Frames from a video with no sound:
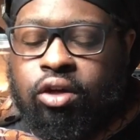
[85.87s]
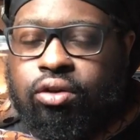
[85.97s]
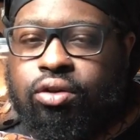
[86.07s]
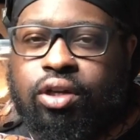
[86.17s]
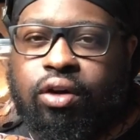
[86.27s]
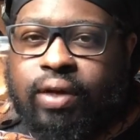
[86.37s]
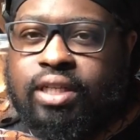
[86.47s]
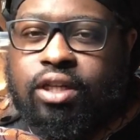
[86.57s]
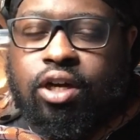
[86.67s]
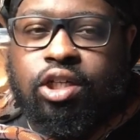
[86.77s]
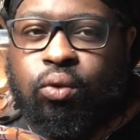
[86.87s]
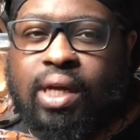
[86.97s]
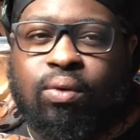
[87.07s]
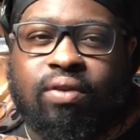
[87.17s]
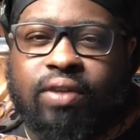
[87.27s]
do your research,
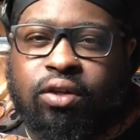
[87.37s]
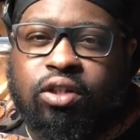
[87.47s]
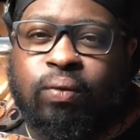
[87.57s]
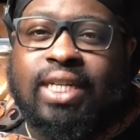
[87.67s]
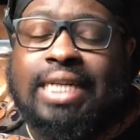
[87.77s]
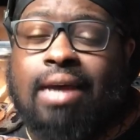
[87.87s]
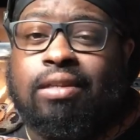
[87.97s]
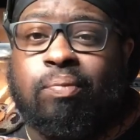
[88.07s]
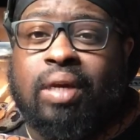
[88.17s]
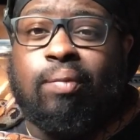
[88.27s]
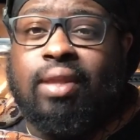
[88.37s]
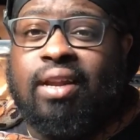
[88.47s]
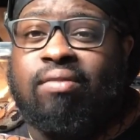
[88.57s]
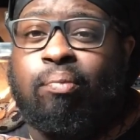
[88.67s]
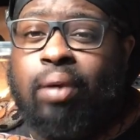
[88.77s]
read reviews, reach out to people that
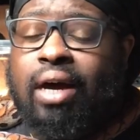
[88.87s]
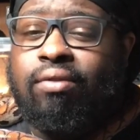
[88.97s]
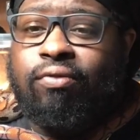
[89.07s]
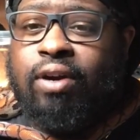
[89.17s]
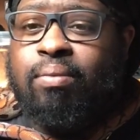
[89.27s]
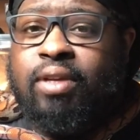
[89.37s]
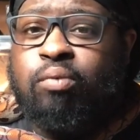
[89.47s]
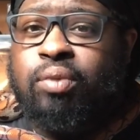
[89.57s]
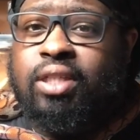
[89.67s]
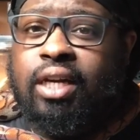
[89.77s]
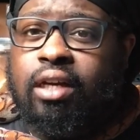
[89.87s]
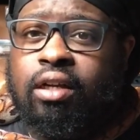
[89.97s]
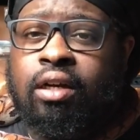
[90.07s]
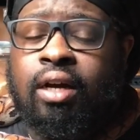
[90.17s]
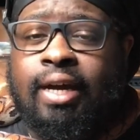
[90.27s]
have bought from this
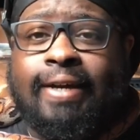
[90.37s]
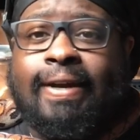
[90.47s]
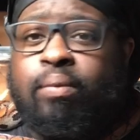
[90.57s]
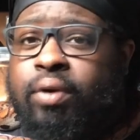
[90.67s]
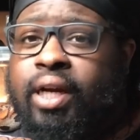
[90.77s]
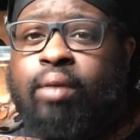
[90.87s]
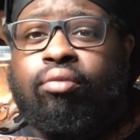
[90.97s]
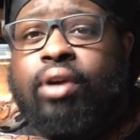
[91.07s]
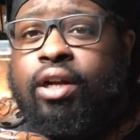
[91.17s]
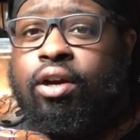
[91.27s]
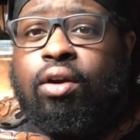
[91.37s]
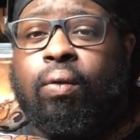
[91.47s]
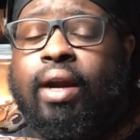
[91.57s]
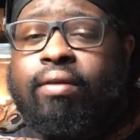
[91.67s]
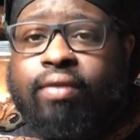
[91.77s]
particular company, breeder, or
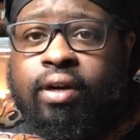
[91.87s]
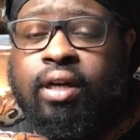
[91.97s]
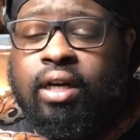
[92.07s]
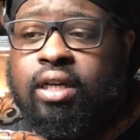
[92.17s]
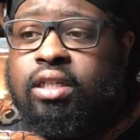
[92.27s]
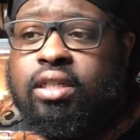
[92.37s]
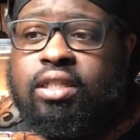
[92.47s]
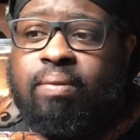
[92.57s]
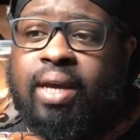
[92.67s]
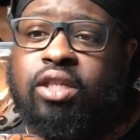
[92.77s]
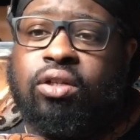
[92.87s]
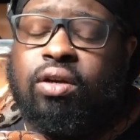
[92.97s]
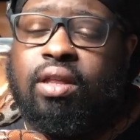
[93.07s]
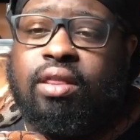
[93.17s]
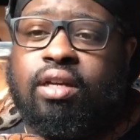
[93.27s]
whatever, just to make
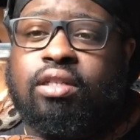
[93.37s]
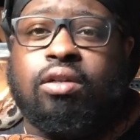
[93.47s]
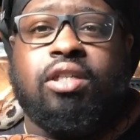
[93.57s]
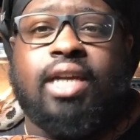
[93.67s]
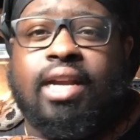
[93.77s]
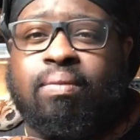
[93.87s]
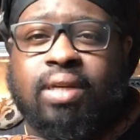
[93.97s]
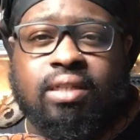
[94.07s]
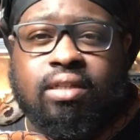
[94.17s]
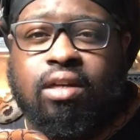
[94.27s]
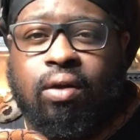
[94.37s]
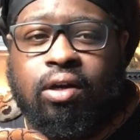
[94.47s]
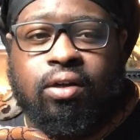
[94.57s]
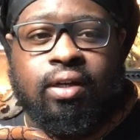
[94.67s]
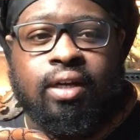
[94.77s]
sure that there's no shady business going
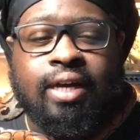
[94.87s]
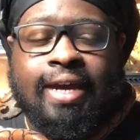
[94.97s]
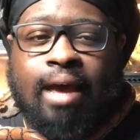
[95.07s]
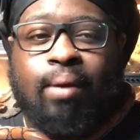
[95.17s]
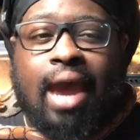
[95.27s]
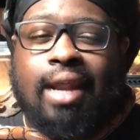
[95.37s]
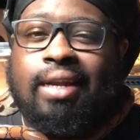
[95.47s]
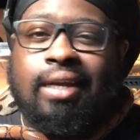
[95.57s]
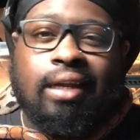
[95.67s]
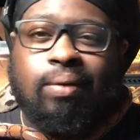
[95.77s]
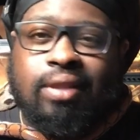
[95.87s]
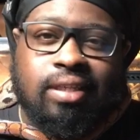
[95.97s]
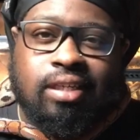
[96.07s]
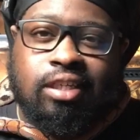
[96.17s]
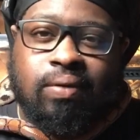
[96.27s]
on. I'm kind of dealing with the
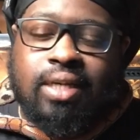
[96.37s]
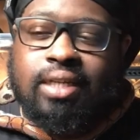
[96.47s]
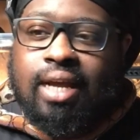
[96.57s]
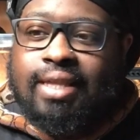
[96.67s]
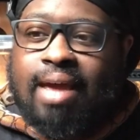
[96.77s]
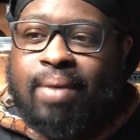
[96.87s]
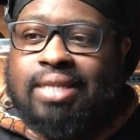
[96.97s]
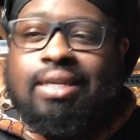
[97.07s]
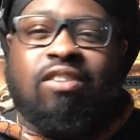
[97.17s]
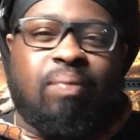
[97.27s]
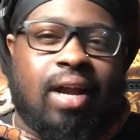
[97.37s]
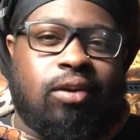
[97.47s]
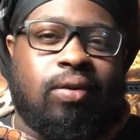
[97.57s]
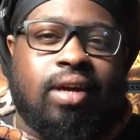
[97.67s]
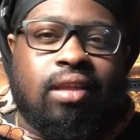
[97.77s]
situation like that myself, but I'll
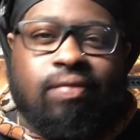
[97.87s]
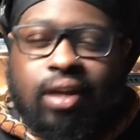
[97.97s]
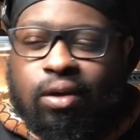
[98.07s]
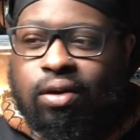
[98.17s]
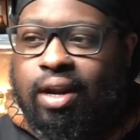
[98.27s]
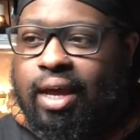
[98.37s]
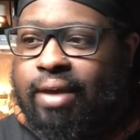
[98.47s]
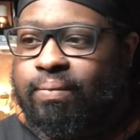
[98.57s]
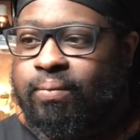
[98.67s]
do another video on that.